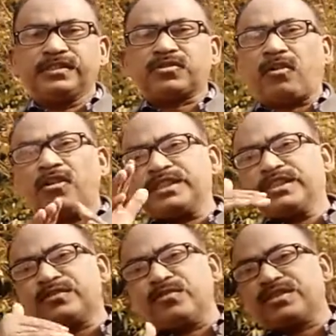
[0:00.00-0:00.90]
So all
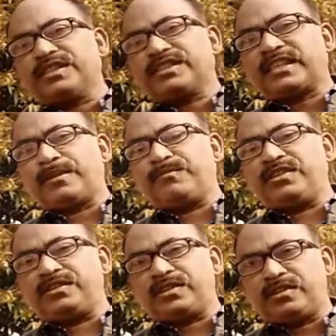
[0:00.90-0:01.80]
these questions, I
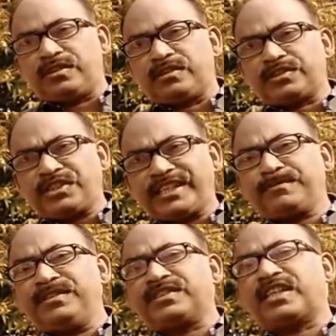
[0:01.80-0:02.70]
mean, the
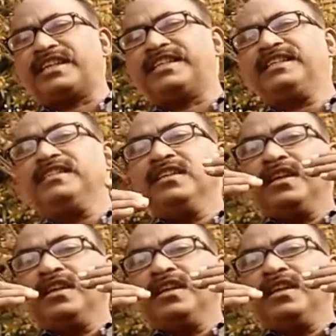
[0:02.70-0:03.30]
statements are in